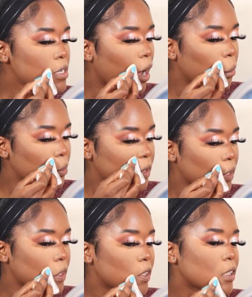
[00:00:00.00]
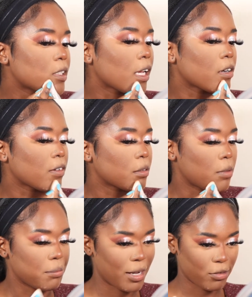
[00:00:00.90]
I'm also going to set around
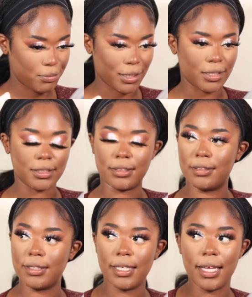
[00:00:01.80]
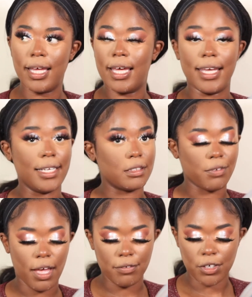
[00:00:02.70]
my mouth because it is forever